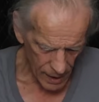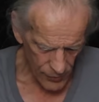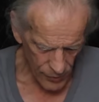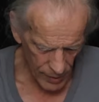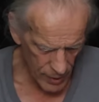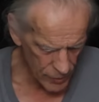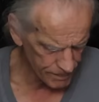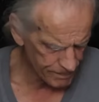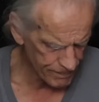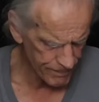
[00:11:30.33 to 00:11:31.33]

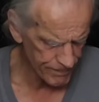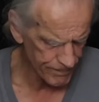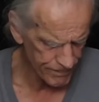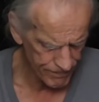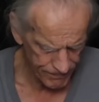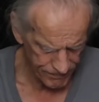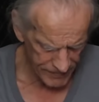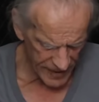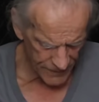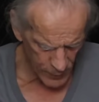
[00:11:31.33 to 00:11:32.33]
So
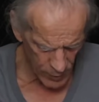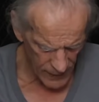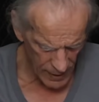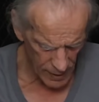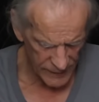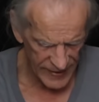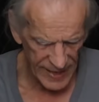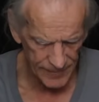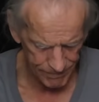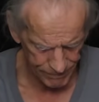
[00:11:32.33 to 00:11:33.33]
in view of all of
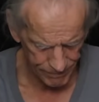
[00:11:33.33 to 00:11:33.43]
that,